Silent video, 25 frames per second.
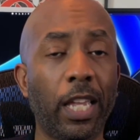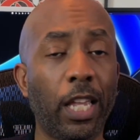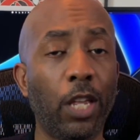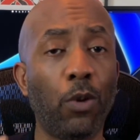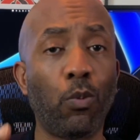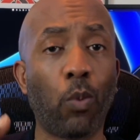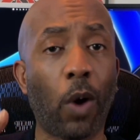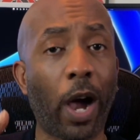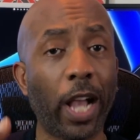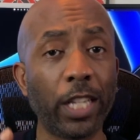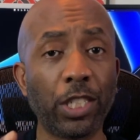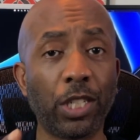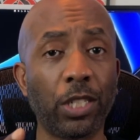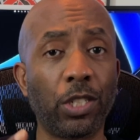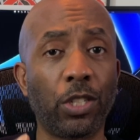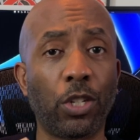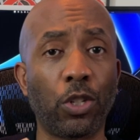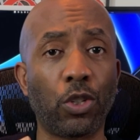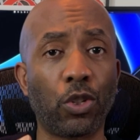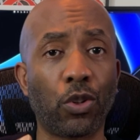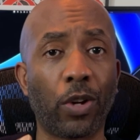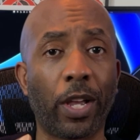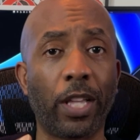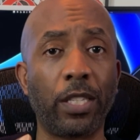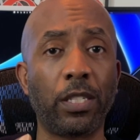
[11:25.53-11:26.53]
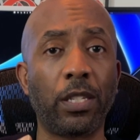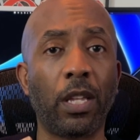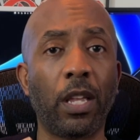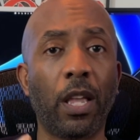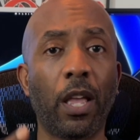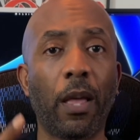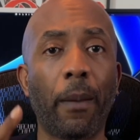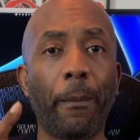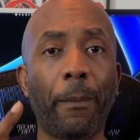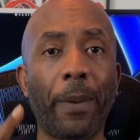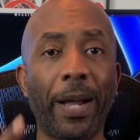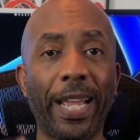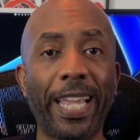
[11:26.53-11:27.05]
He watches the trends,
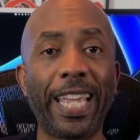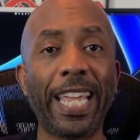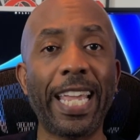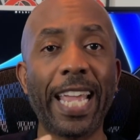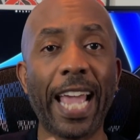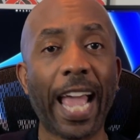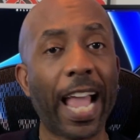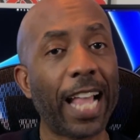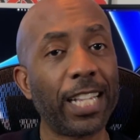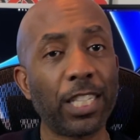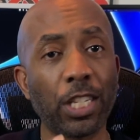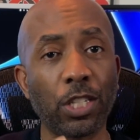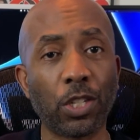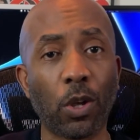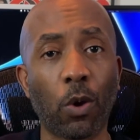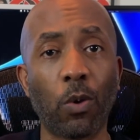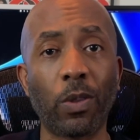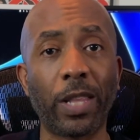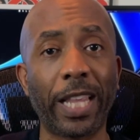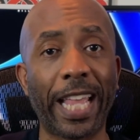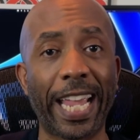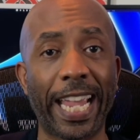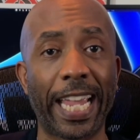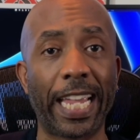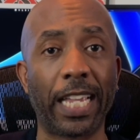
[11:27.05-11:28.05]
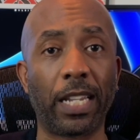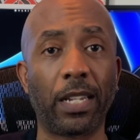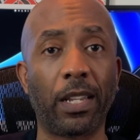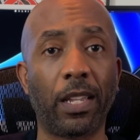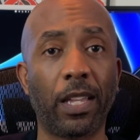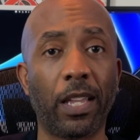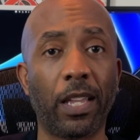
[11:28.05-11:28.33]
but he has his own lane.